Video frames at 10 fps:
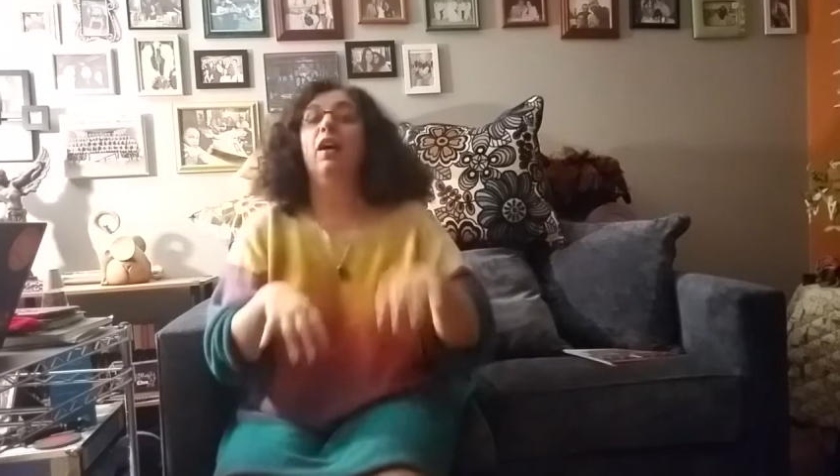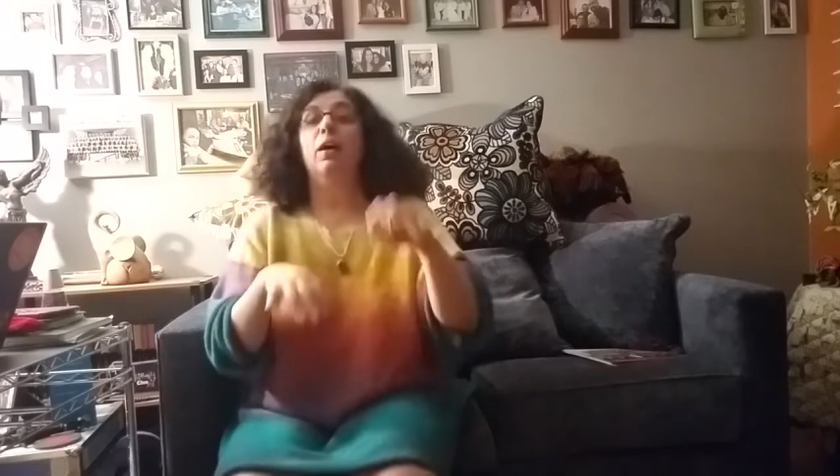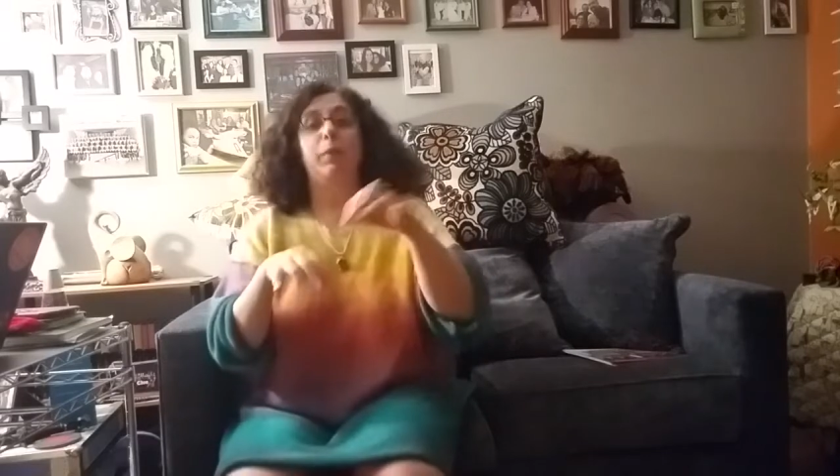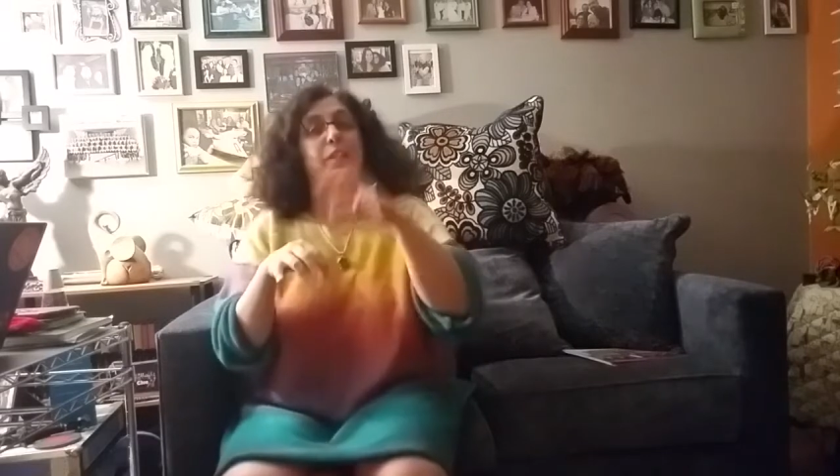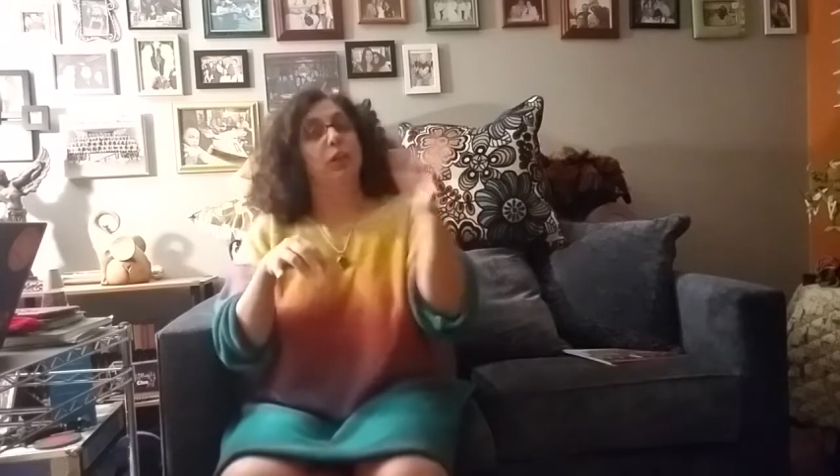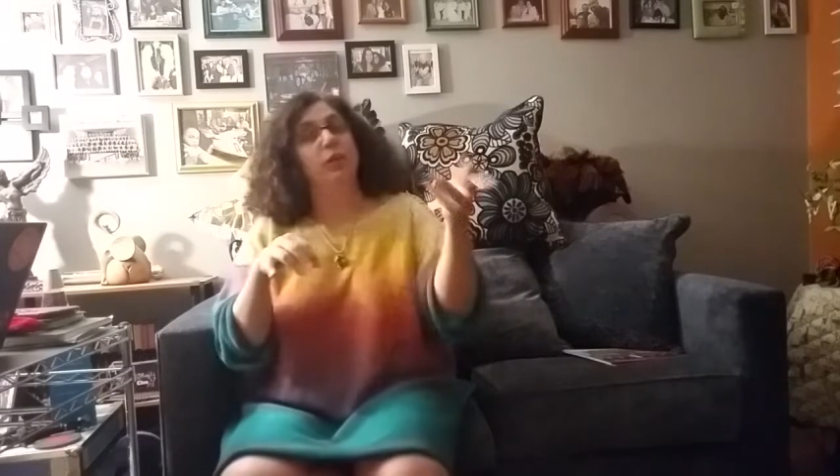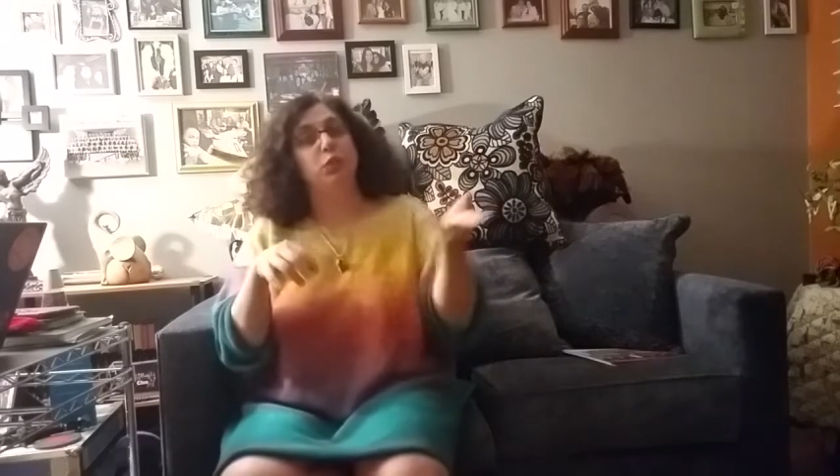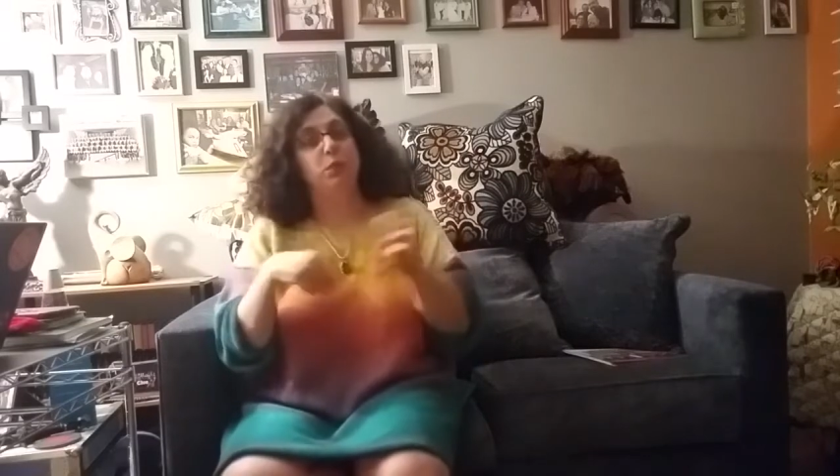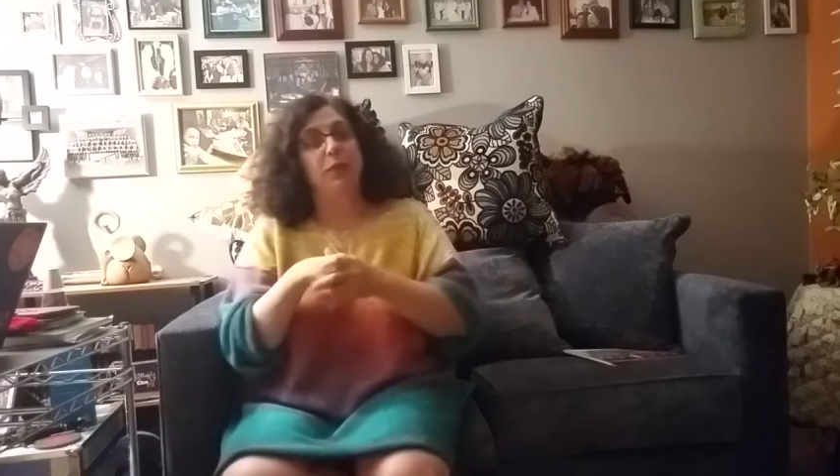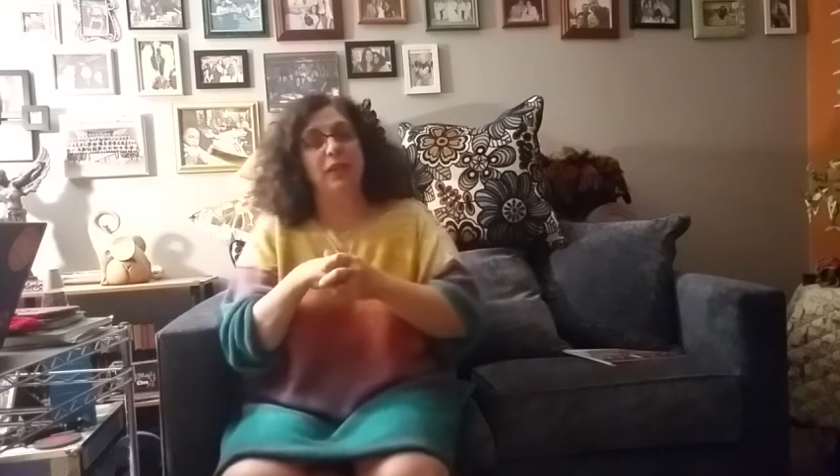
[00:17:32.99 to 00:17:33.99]
But going to
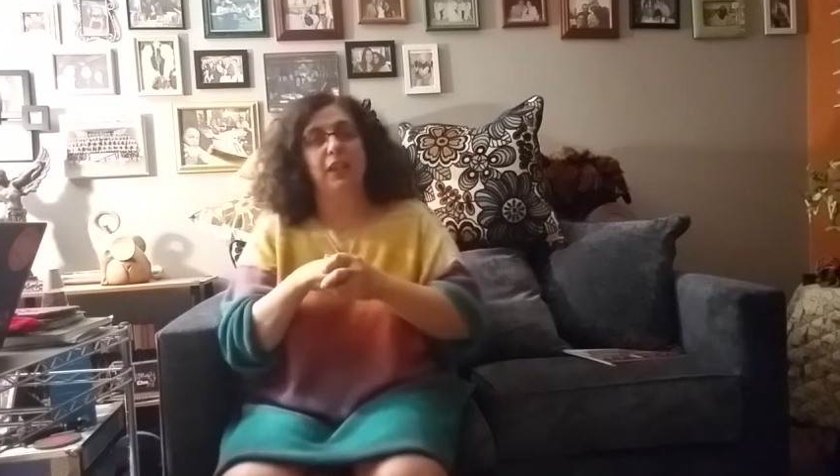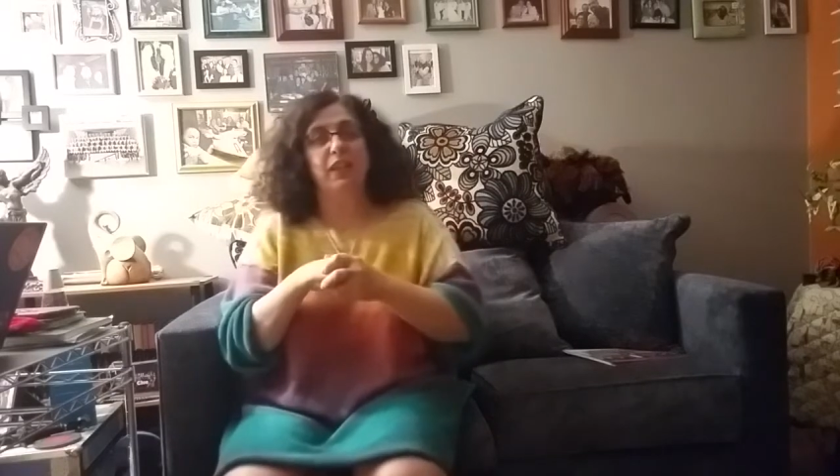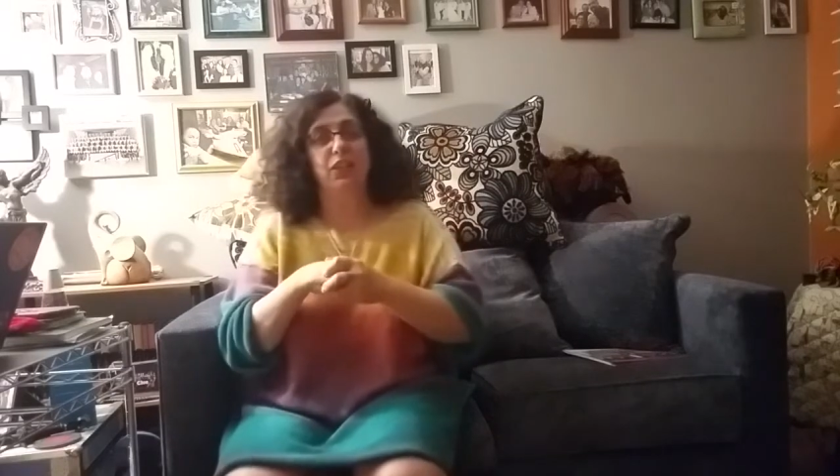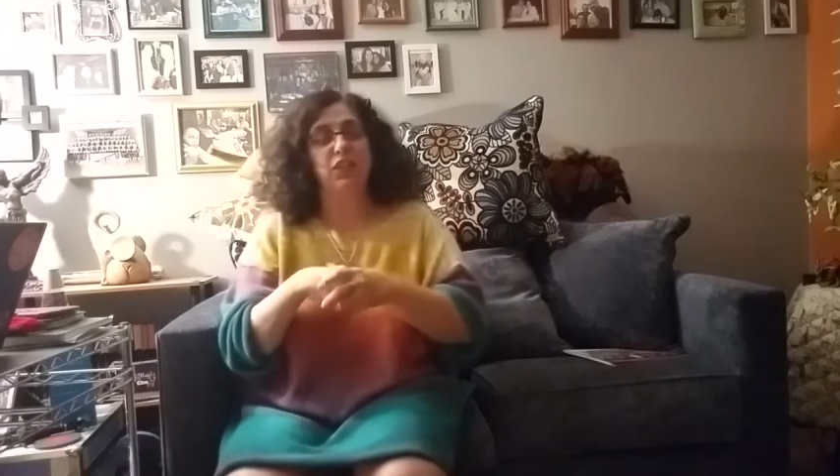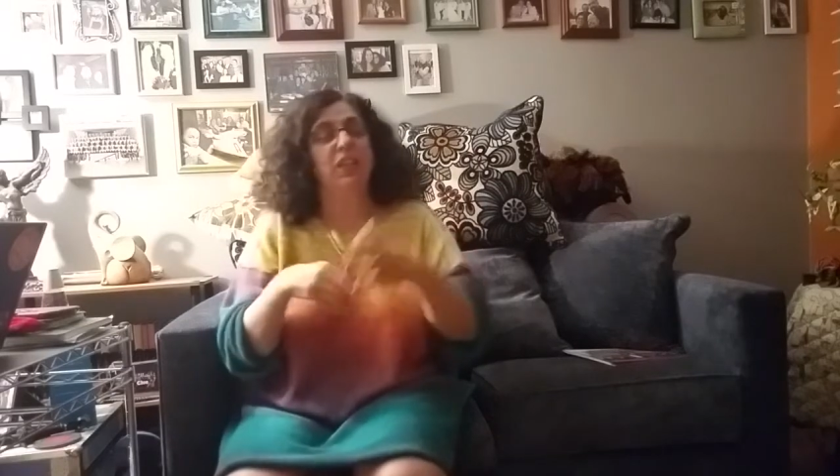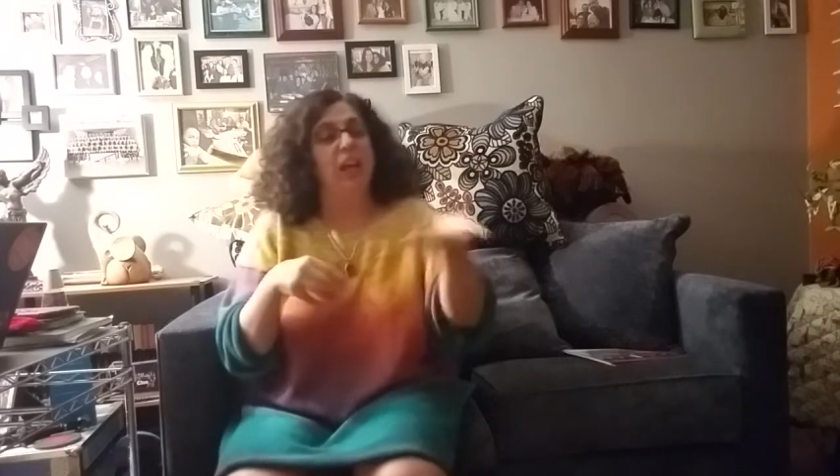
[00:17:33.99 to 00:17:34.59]
a proctologist